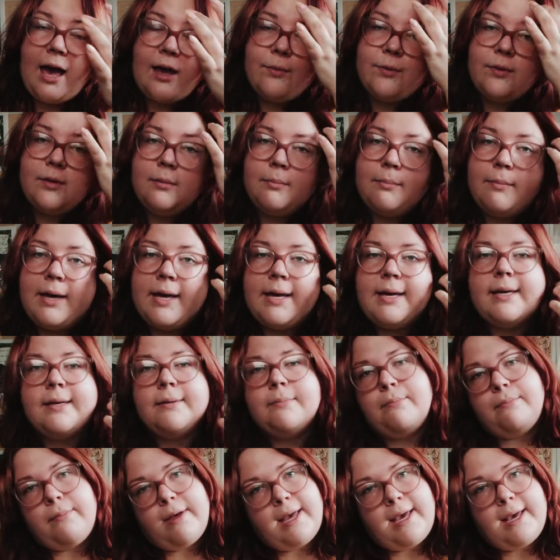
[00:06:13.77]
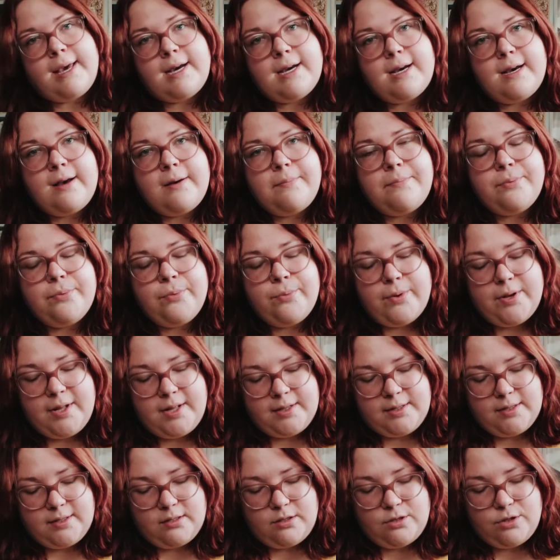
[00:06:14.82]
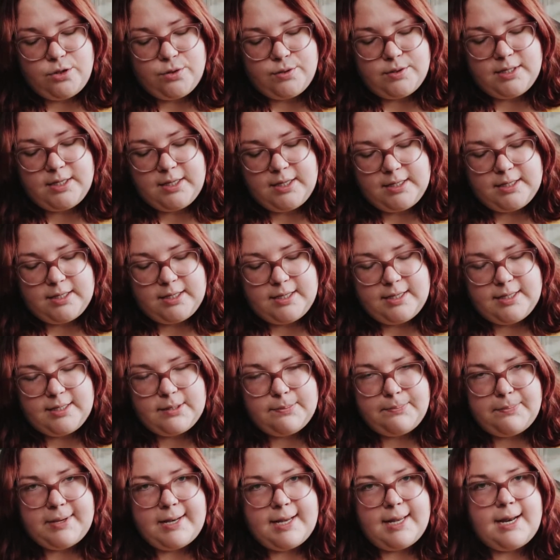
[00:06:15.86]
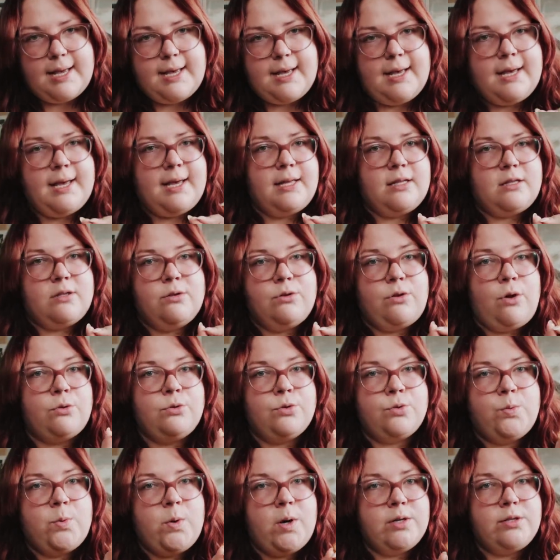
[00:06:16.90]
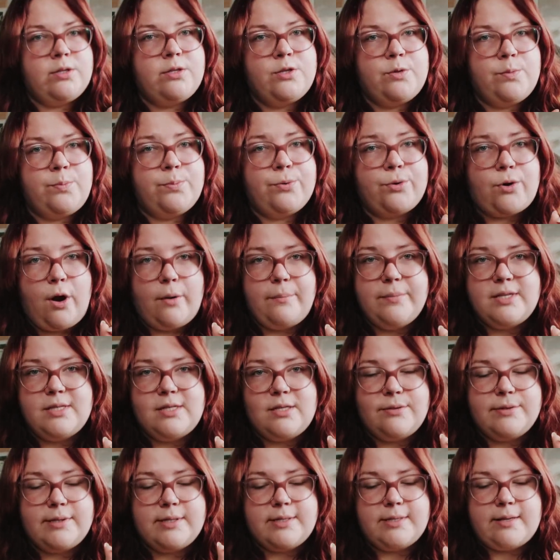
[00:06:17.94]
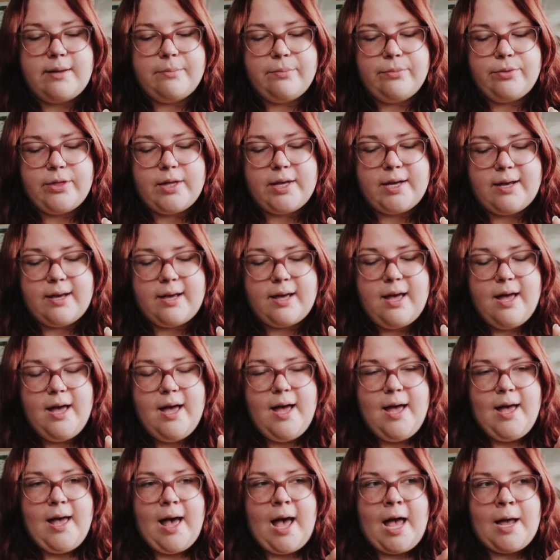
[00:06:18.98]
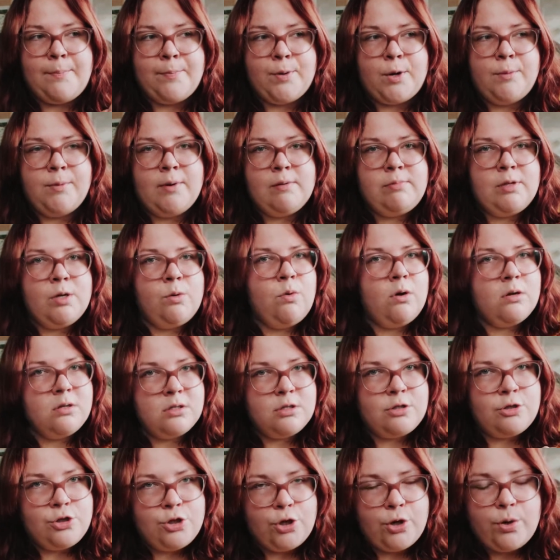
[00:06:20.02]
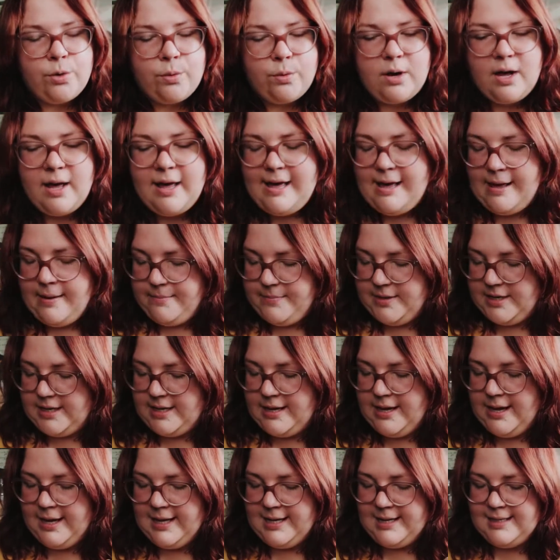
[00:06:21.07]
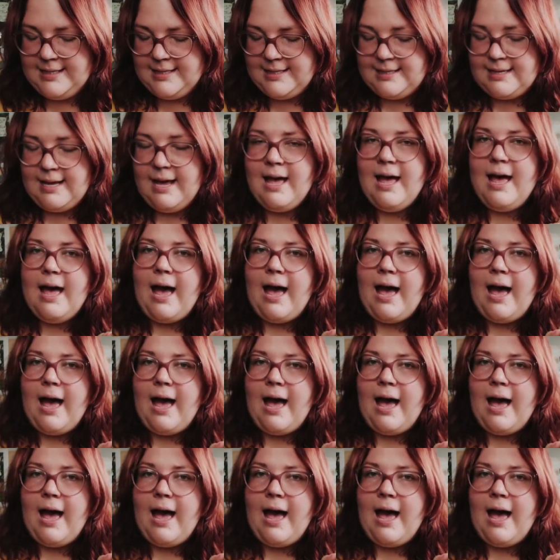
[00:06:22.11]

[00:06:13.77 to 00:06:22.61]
I will make a makeup with using these, but I don't want to promise you something. I probably won't do, because